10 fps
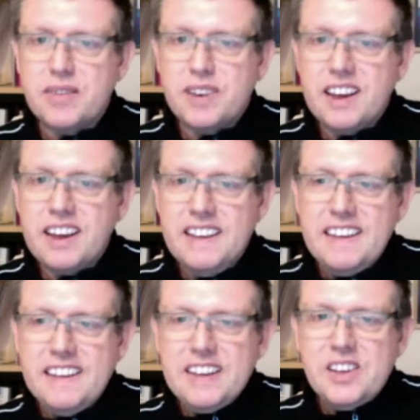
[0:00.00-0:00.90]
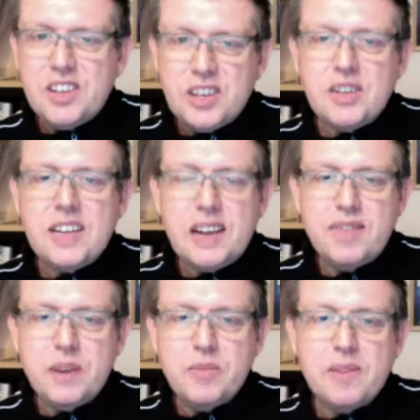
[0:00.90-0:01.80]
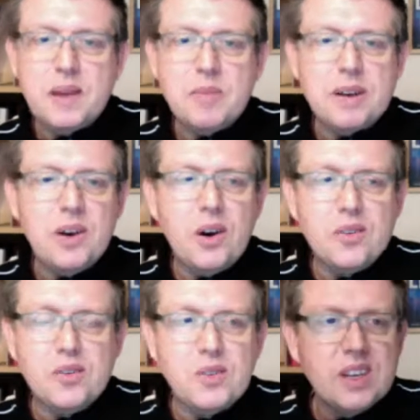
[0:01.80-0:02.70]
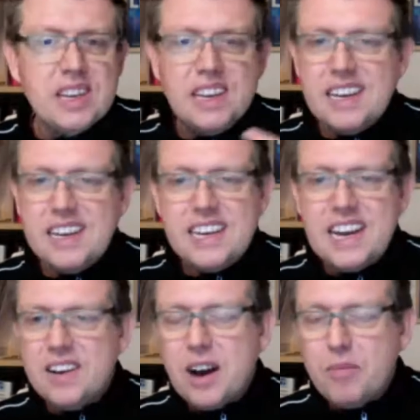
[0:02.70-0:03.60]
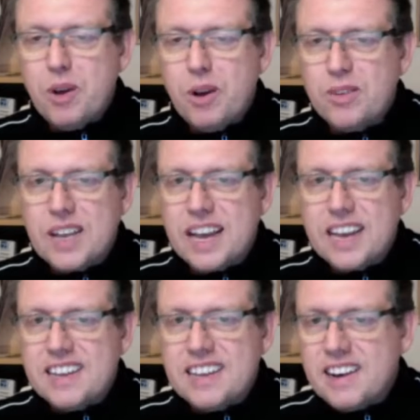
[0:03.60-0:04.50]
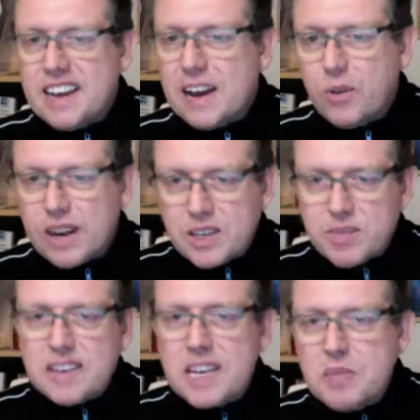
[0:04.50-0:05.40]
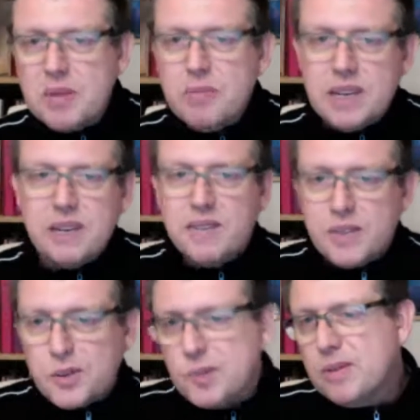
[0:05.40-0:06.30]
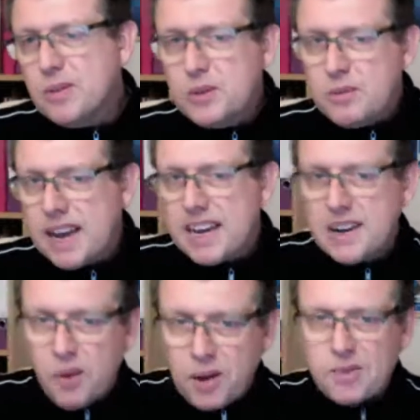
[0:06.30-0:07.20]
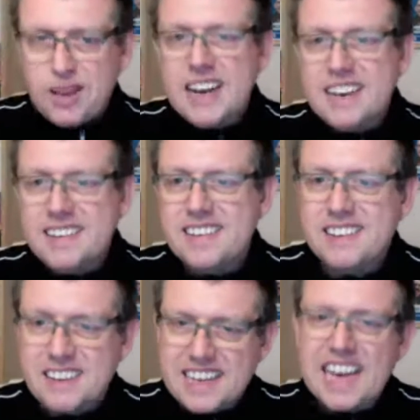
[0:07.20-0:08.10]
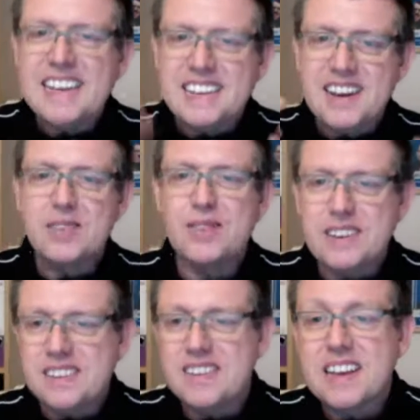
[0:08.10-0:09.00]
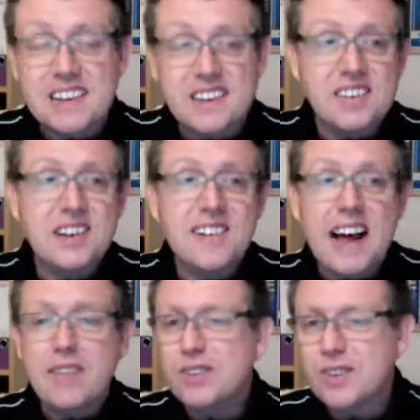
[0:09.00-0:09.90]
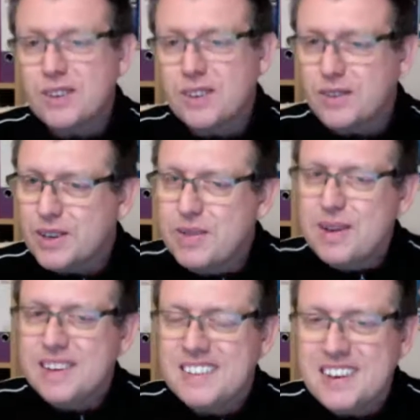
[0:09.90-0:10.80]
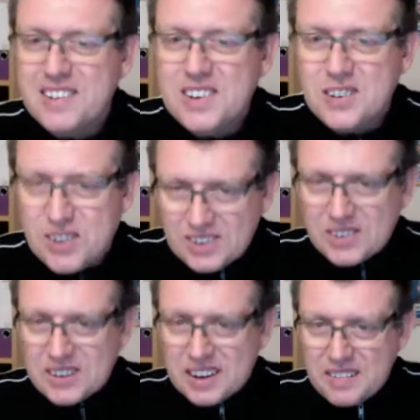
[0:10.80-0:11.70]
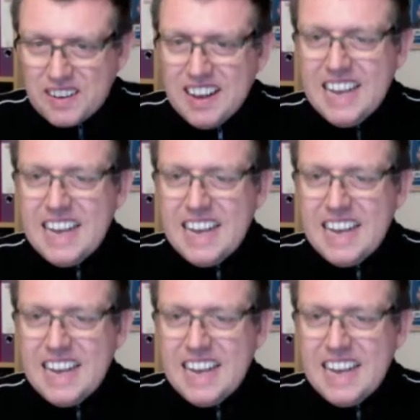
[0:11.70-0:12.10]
Yeah. Choose to have fun with it, because, you know, I'm not saying, you know, it all has to be deep and meaningful and spiritual, man. What I'm saying is that get in touch with these things and still have your sense of humor, still enjoy yourself.